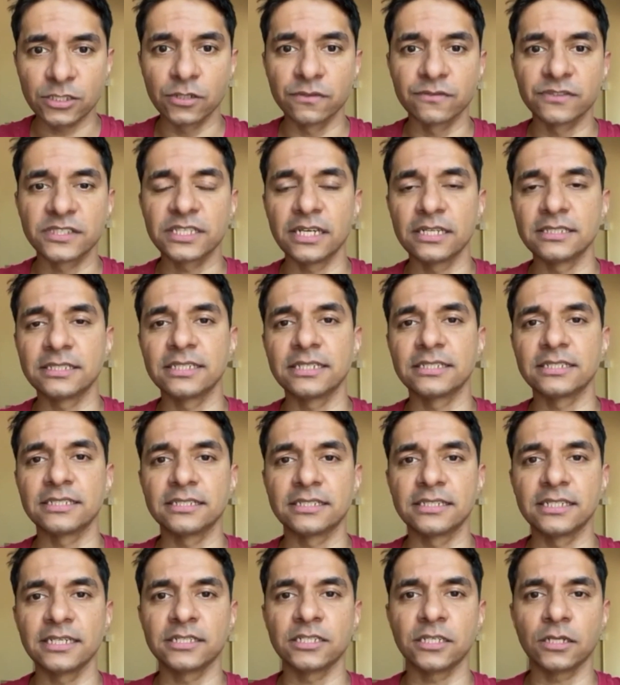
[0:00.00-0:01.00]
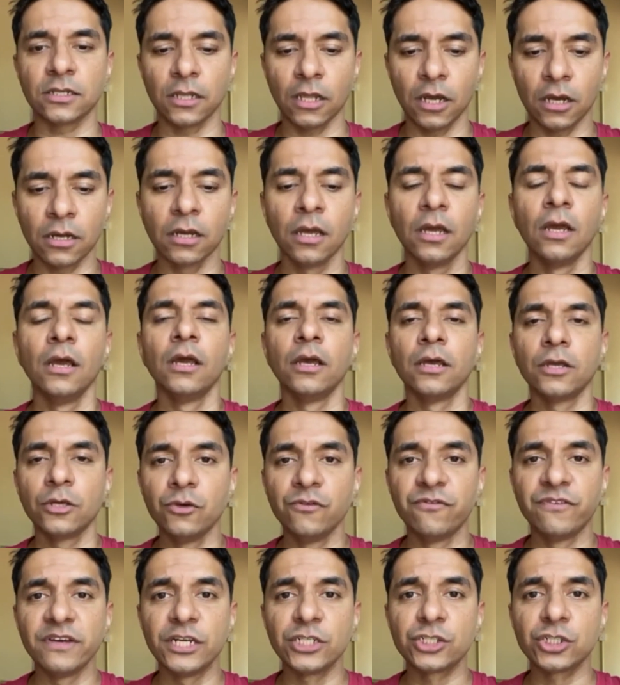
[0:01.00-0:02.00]
So if sunset's at 6 o'clock,
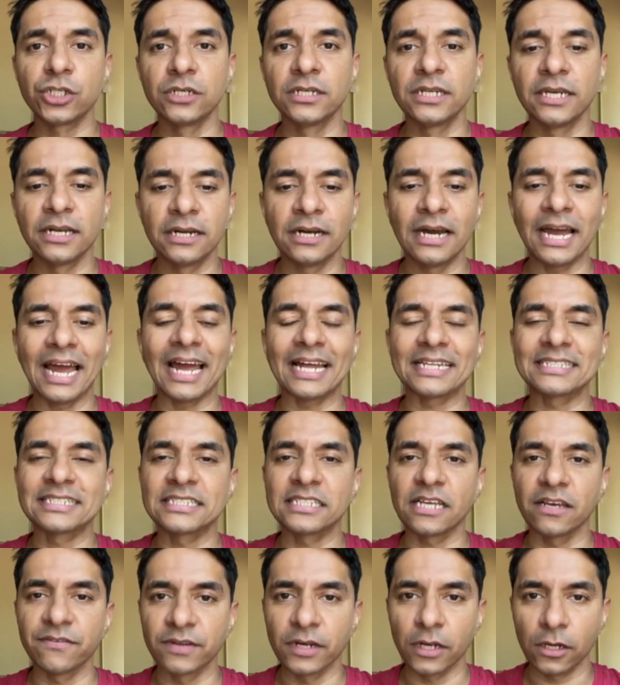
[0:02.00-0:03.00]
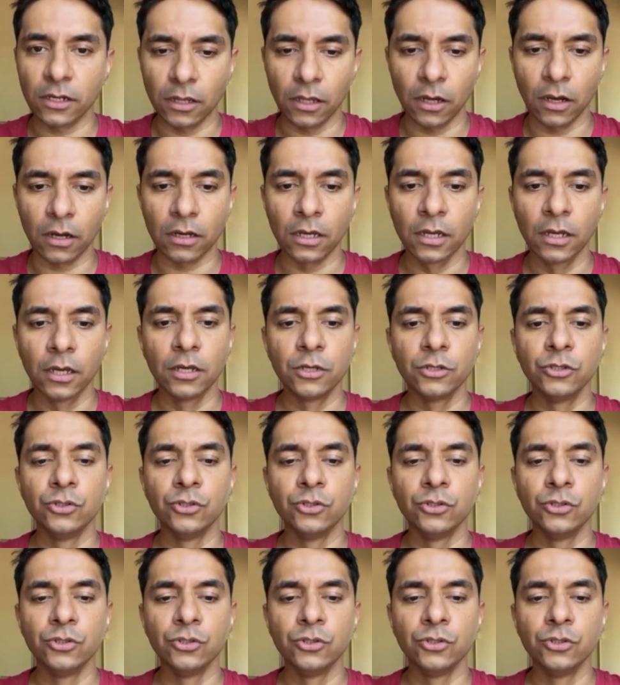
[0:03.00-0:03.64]
you finish your dinner at 7 o'clock.